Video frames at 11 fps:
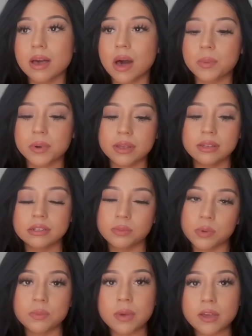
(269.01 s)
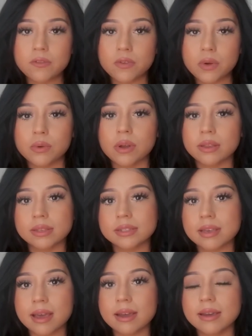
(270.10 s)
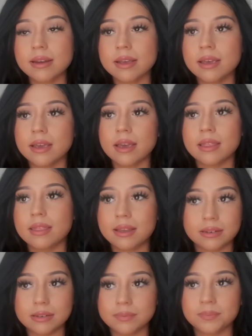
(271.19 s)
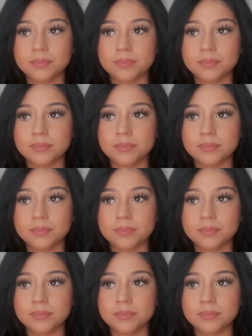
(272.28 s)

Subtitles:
I'll probably just put my phone on the side, and then